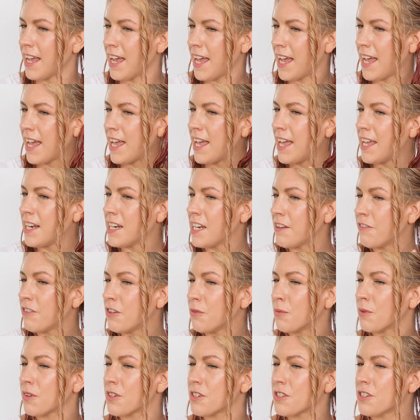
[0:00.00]
And if you
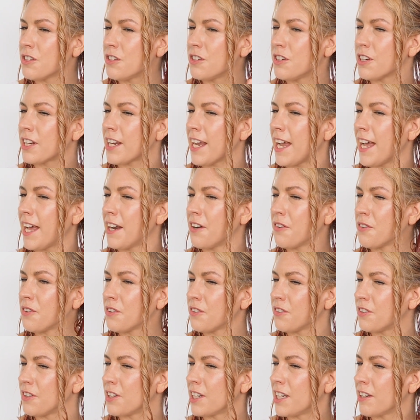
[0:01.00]
want to, you can
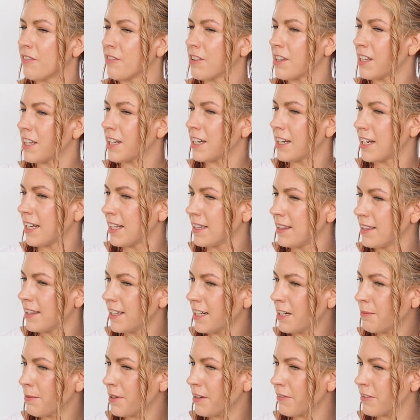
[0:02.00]
also give a
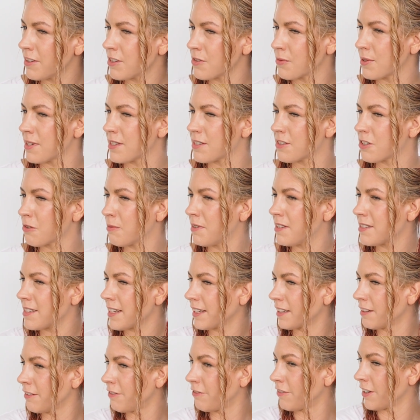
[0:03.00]
little bit of a twist, almost
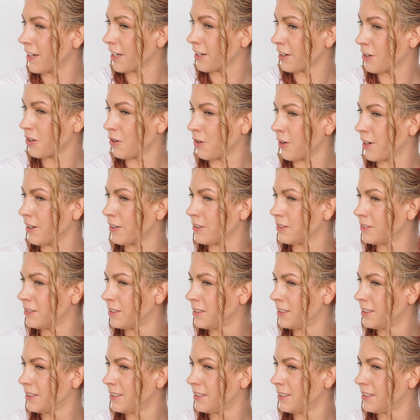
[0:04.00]
like a finger coil.